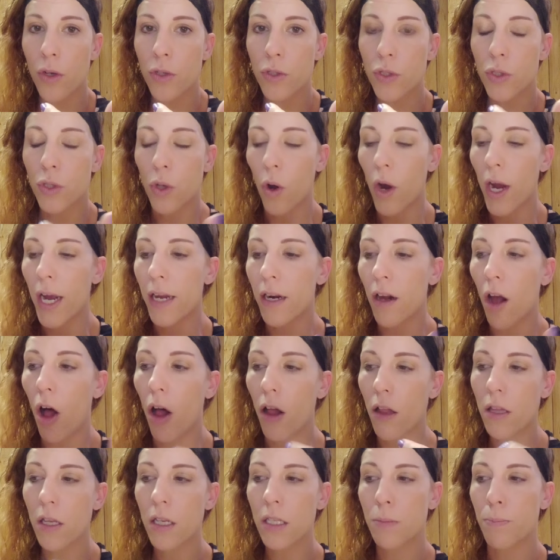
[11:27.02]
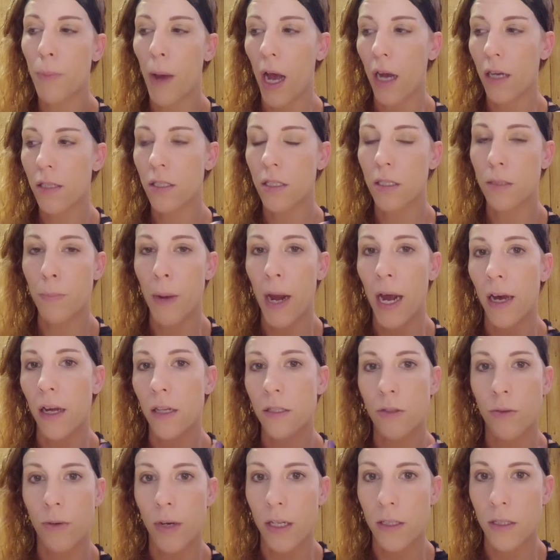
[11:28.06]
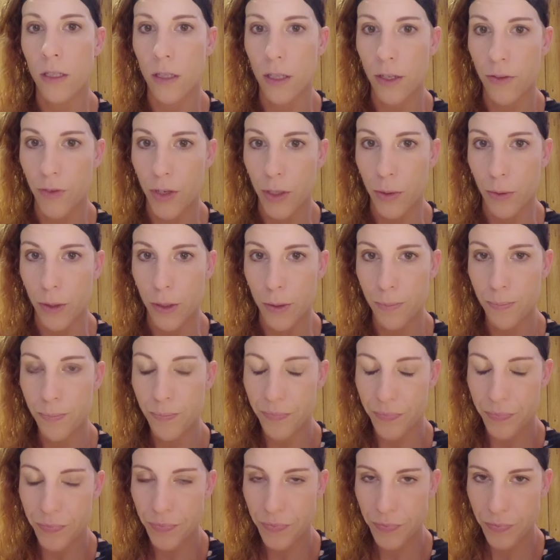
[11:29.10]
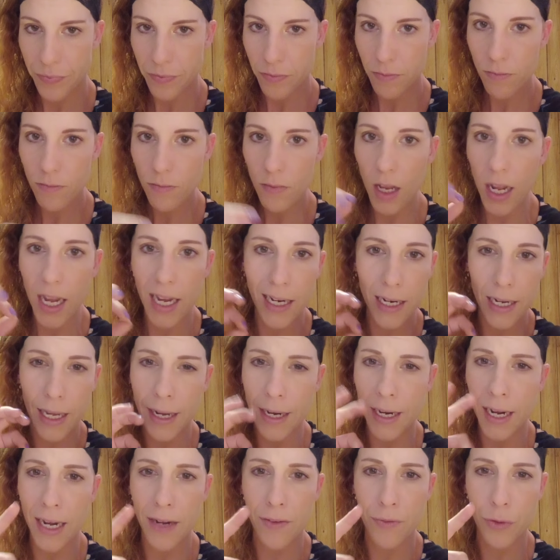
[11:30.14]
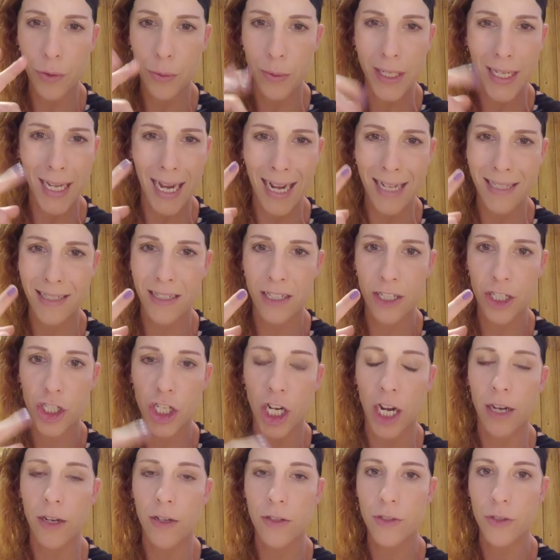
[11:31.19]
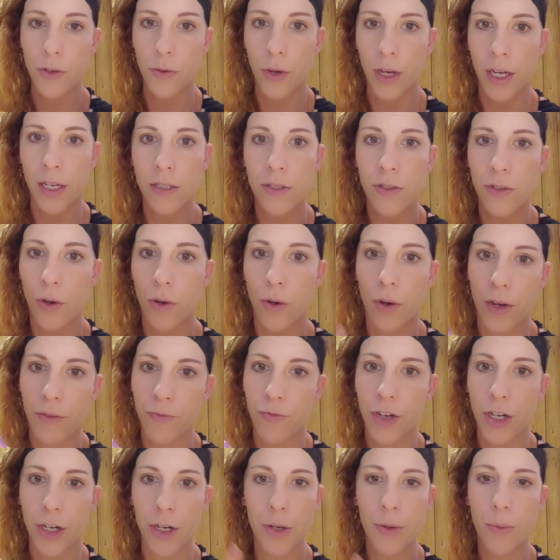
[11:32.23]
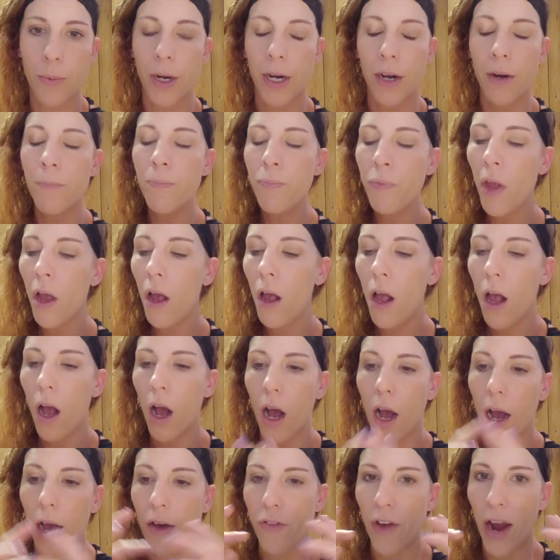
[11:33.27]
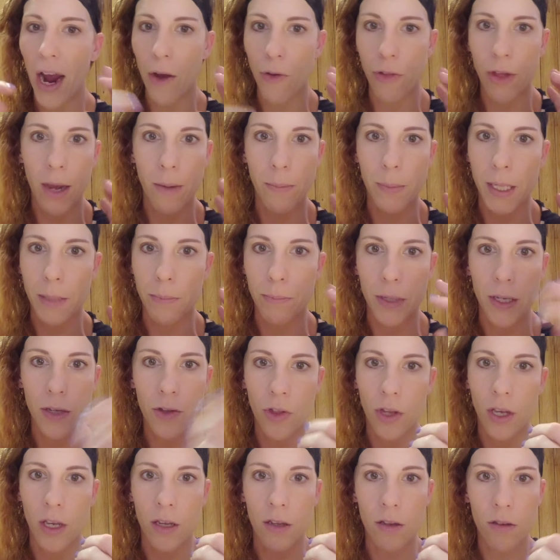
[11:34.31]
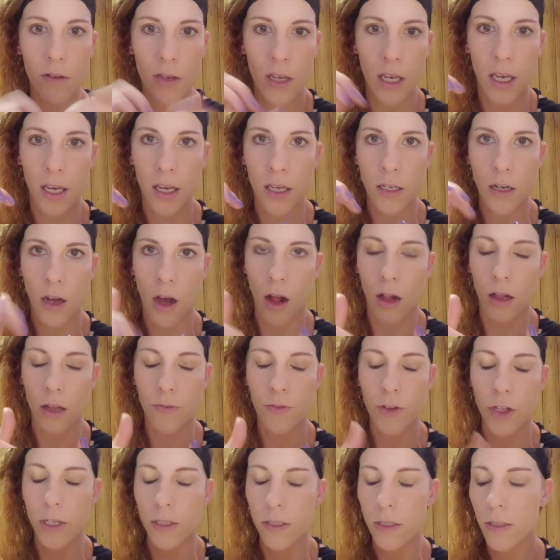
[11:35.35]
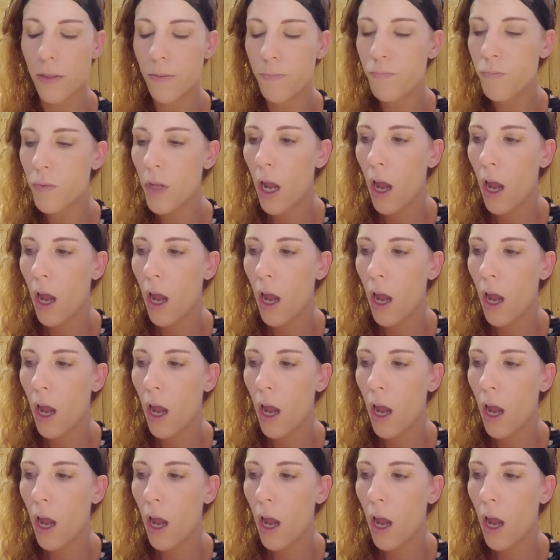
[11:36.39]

So I had all these boxes piled around the living room. And again, I have 3 cats and a child, okay? So I'm very aware of how that might be a thing in all of this.